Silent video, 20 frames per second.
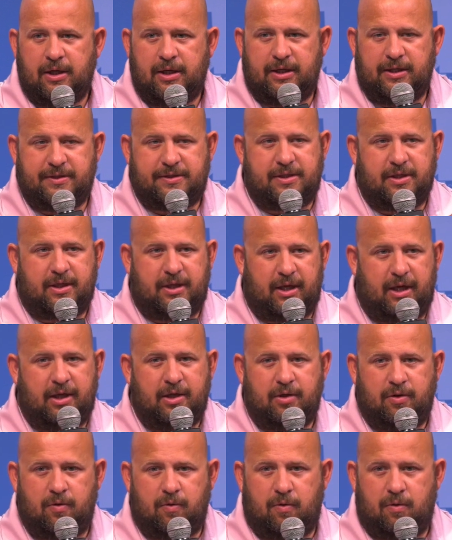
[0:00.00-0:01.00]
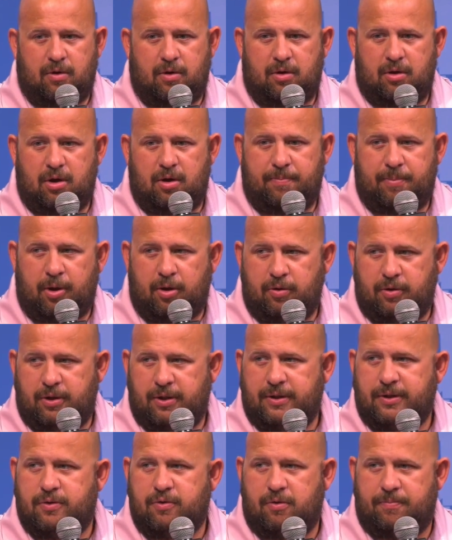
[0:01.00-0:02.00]
is to get your
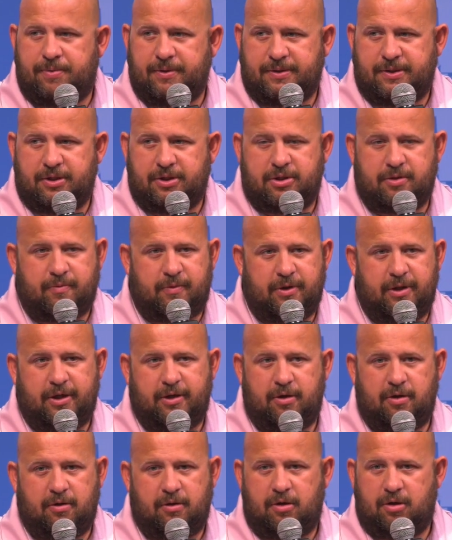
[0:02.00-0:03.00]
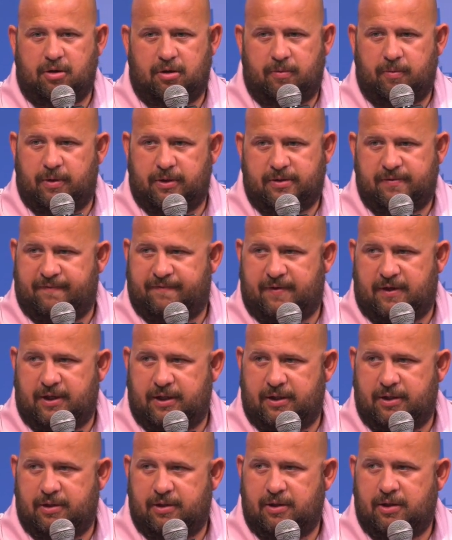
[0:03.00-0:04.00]
opponent to a position where they no longer want to fight.
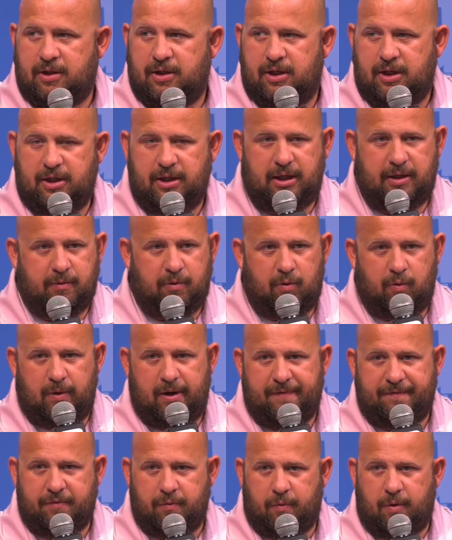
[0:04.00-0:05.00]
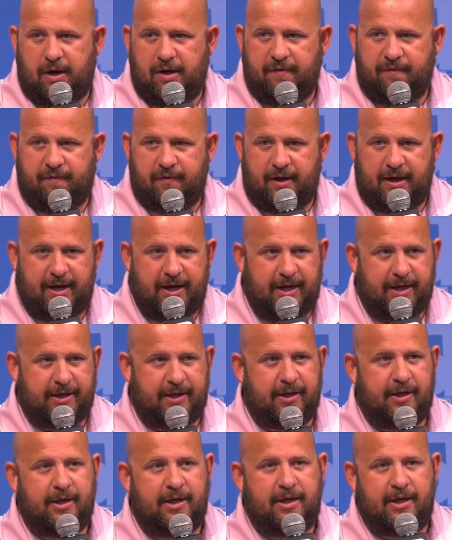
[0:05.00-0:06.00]
Yeah. And they will wave the white flag
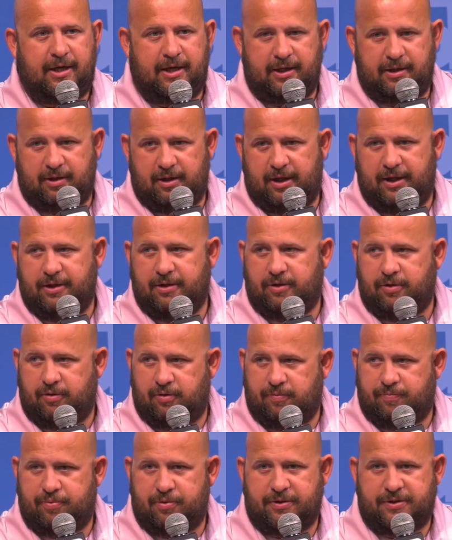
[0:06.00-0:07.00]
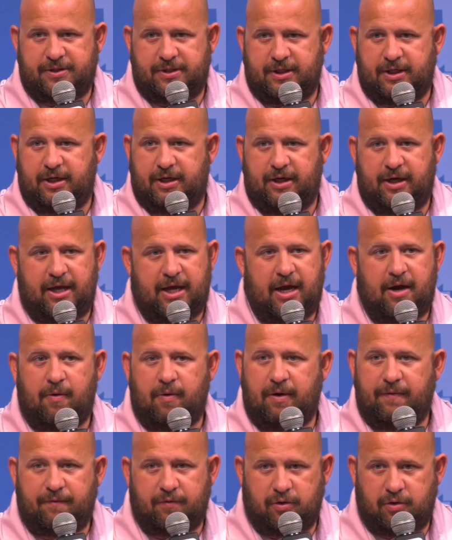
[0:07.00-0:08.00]
and let you proceed
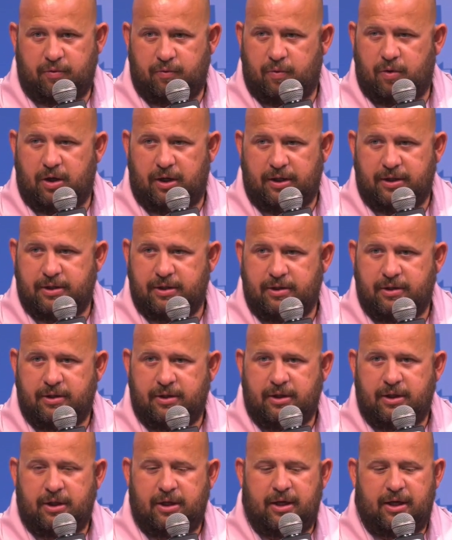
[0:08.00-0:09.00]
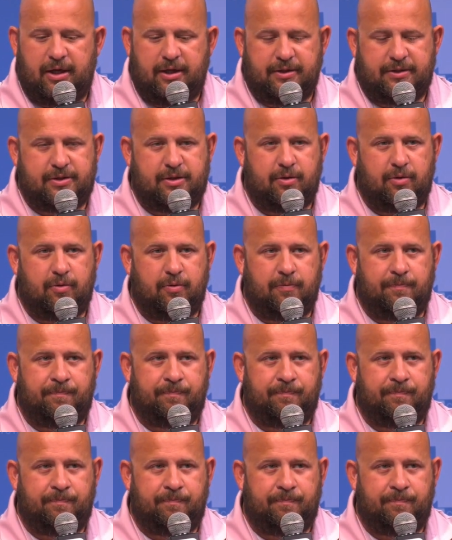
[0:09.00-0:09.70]
however you want. Mm-hmm. And so